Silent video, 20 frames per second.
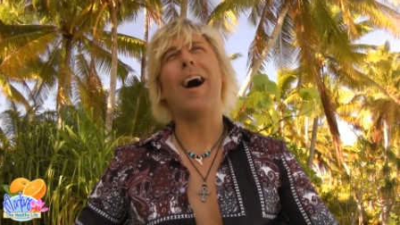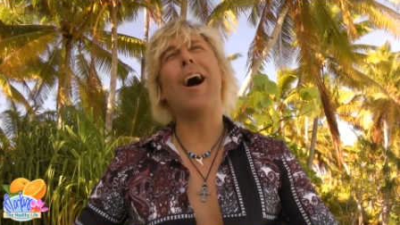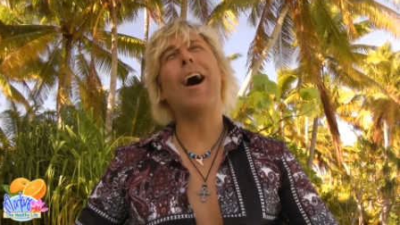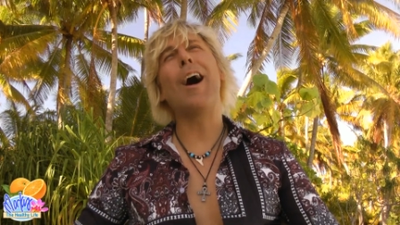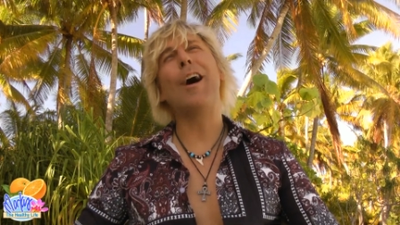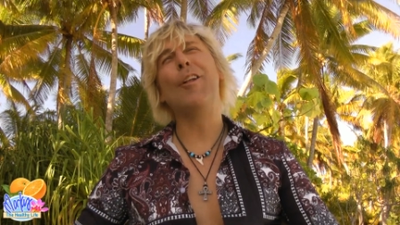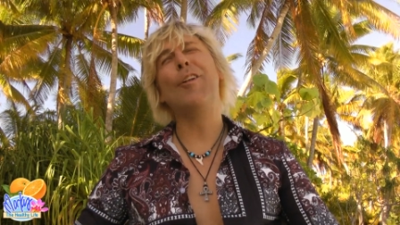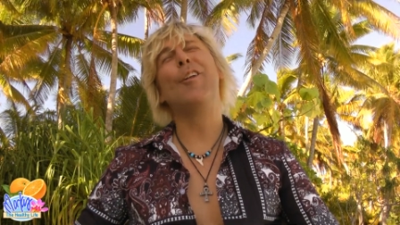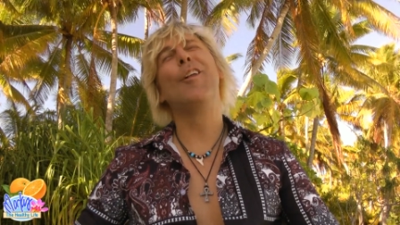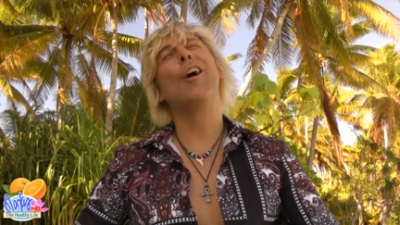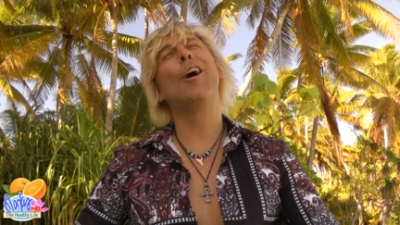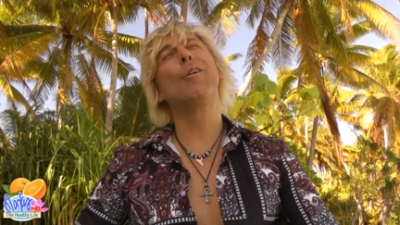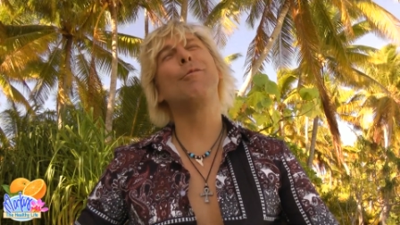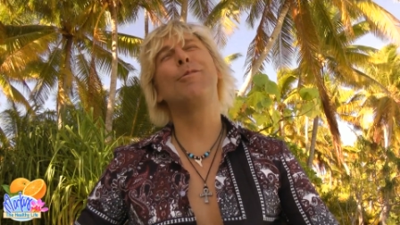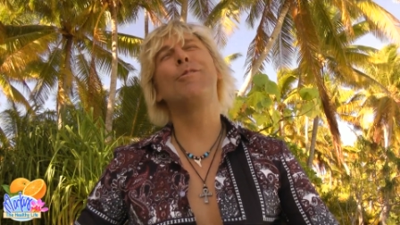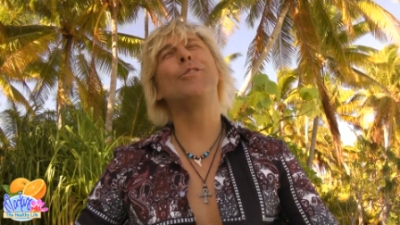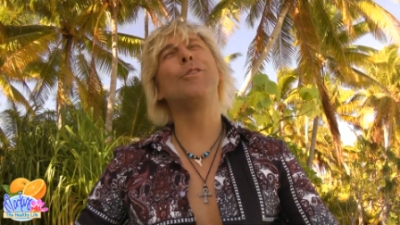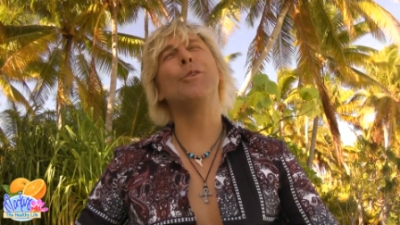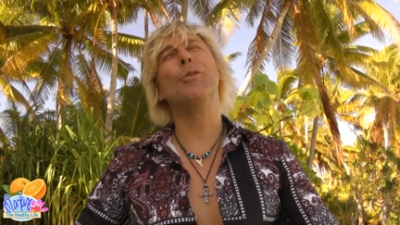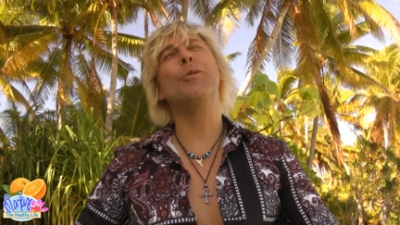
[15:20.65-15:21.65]
I
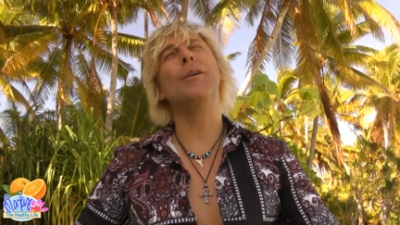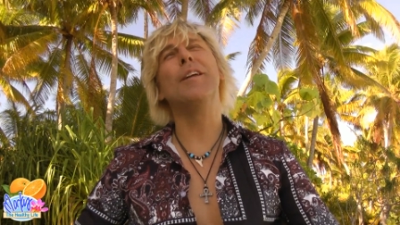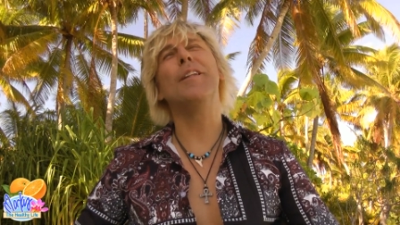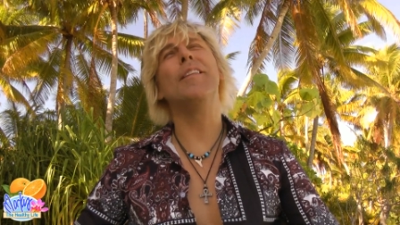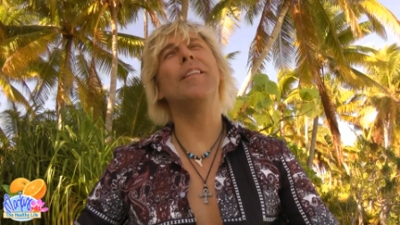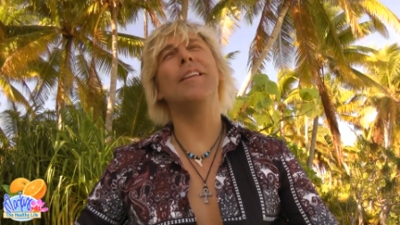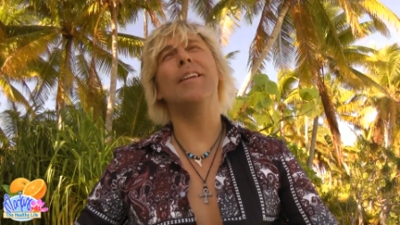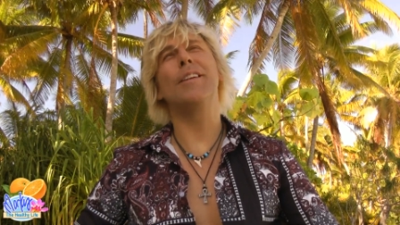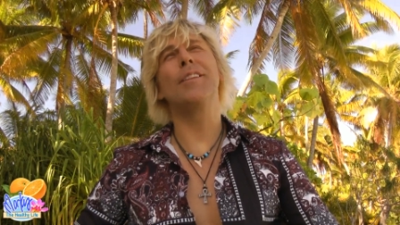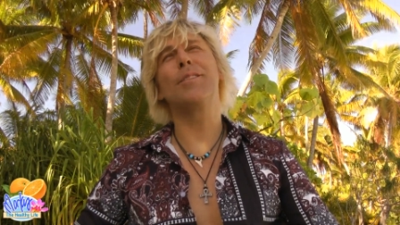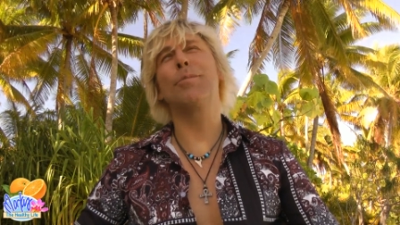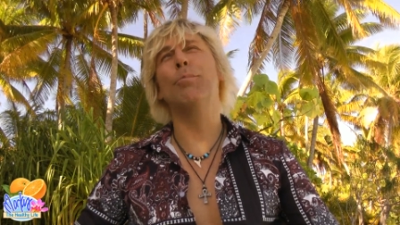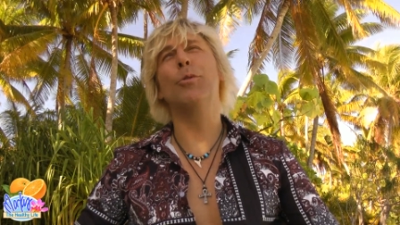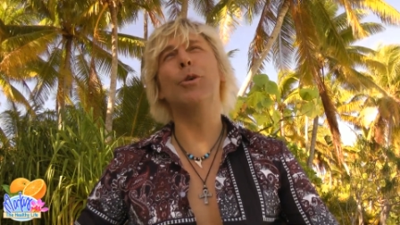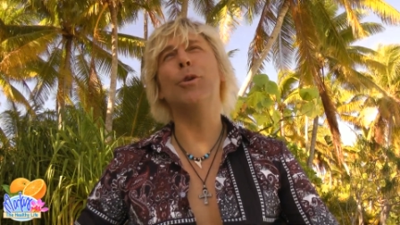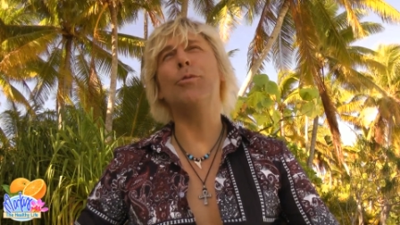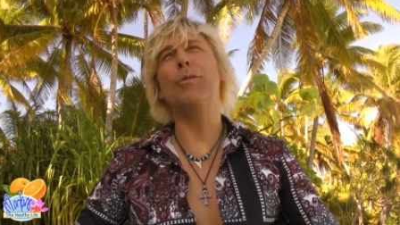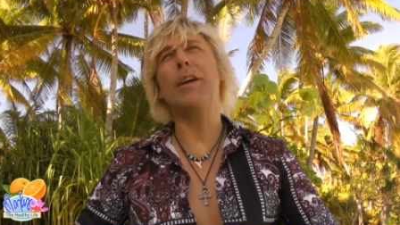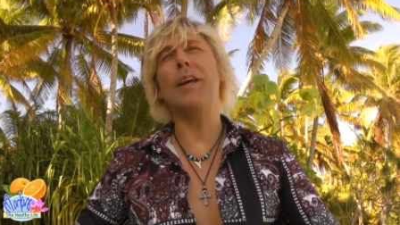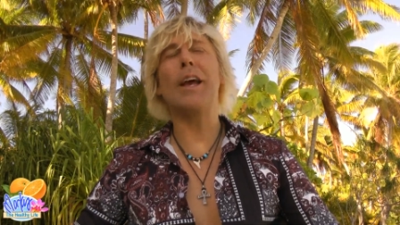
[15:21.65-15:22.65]
loved you in this
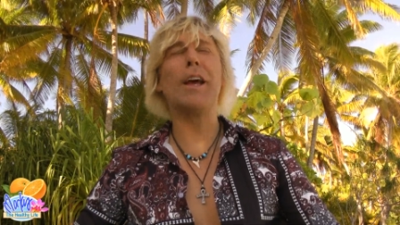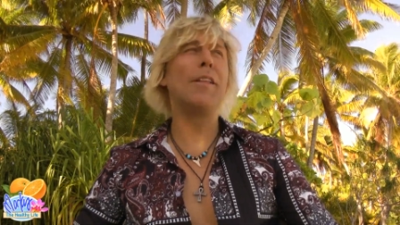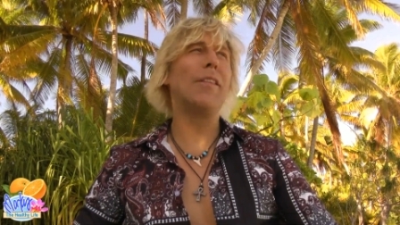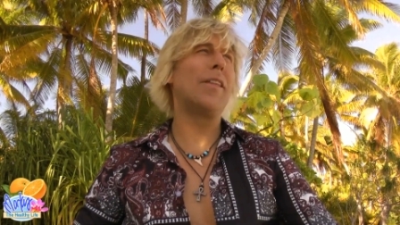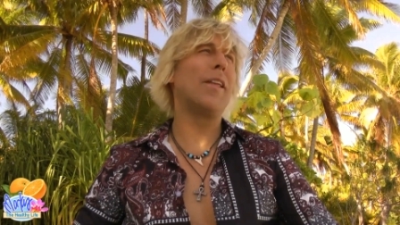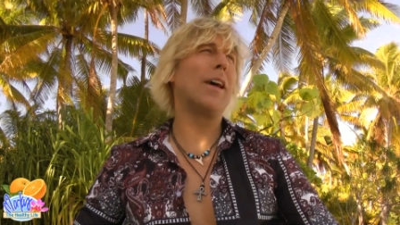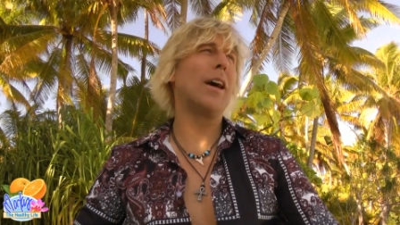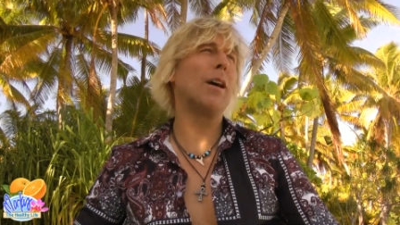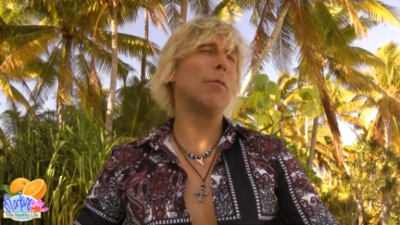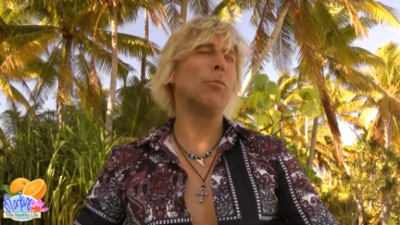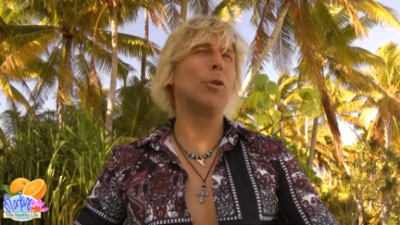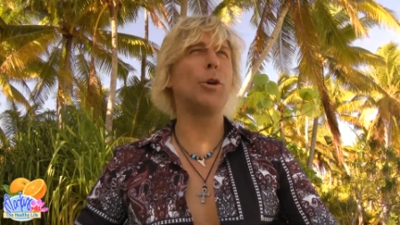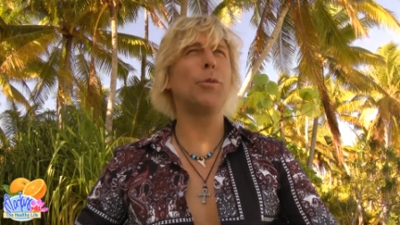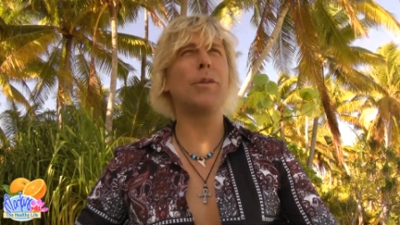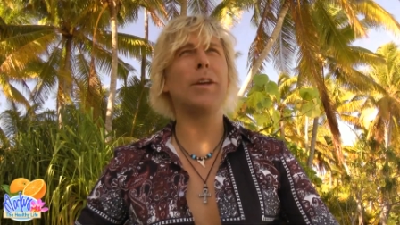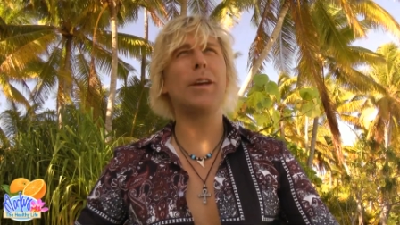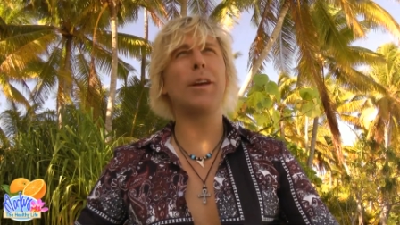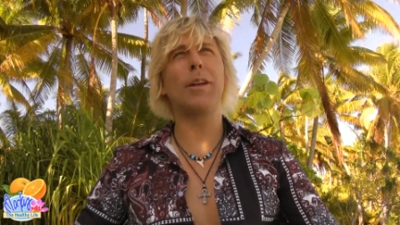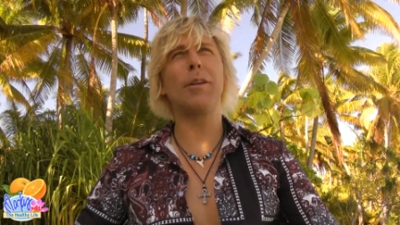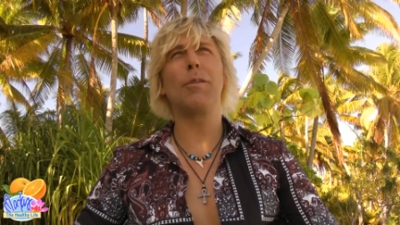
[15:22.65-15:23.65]
movie, in that
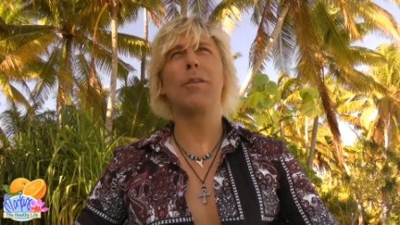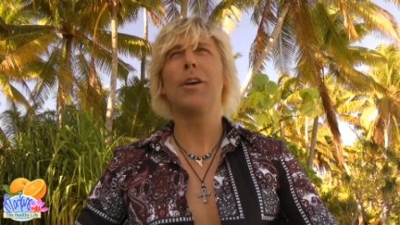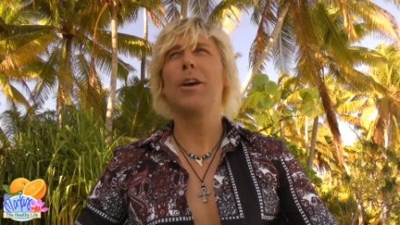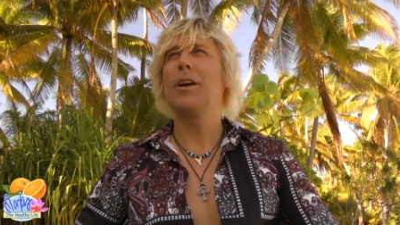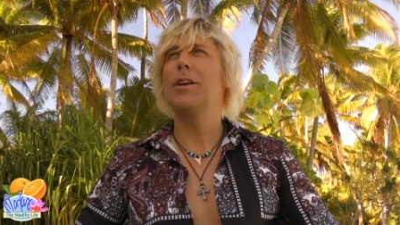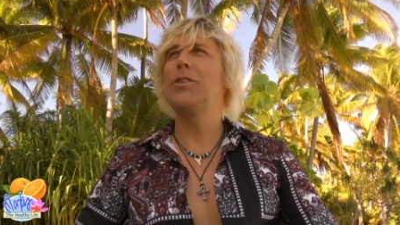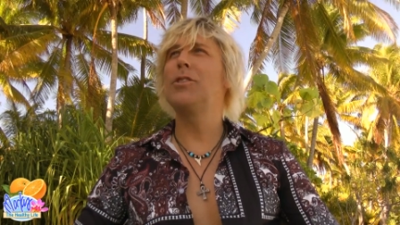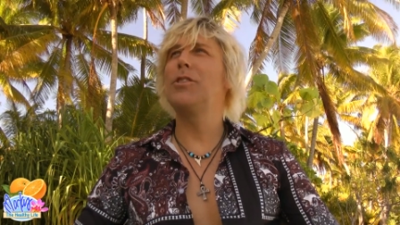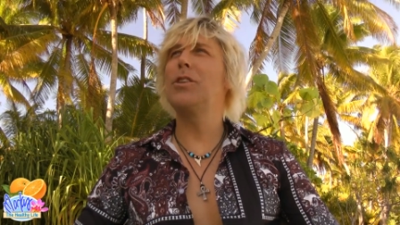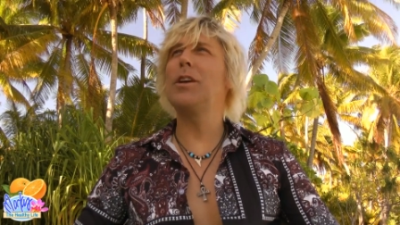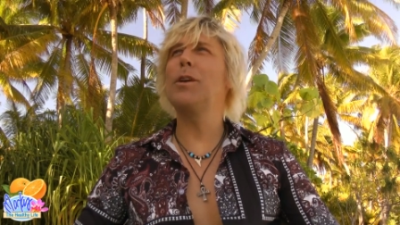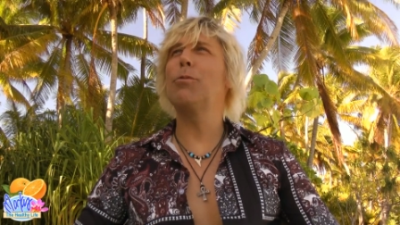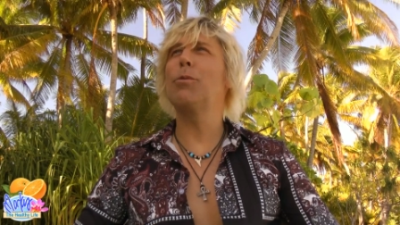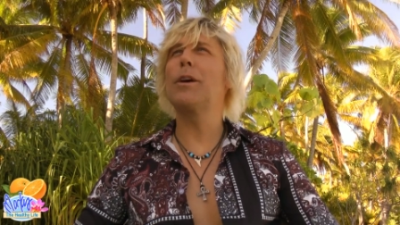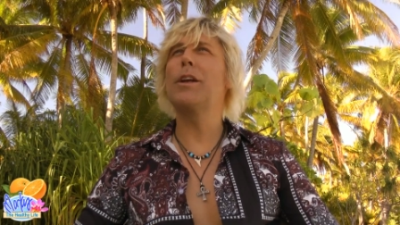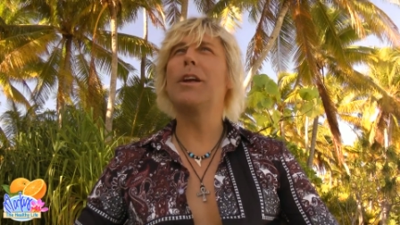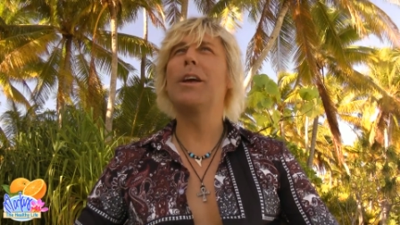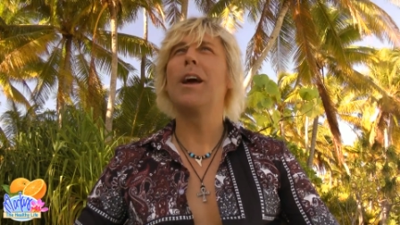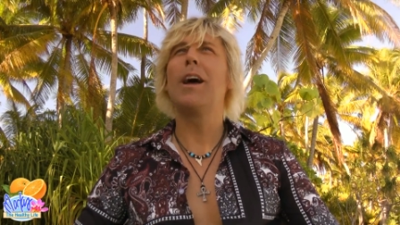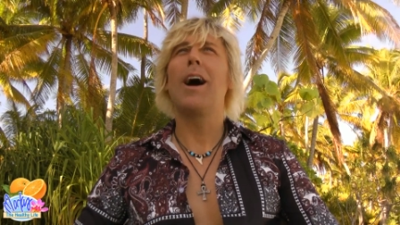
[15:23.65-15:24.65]
movie, and gee,
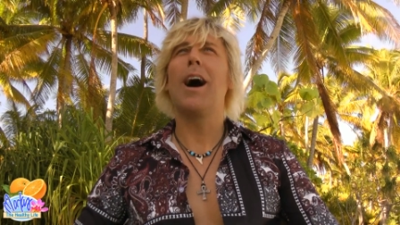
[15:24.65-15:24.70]
what do you,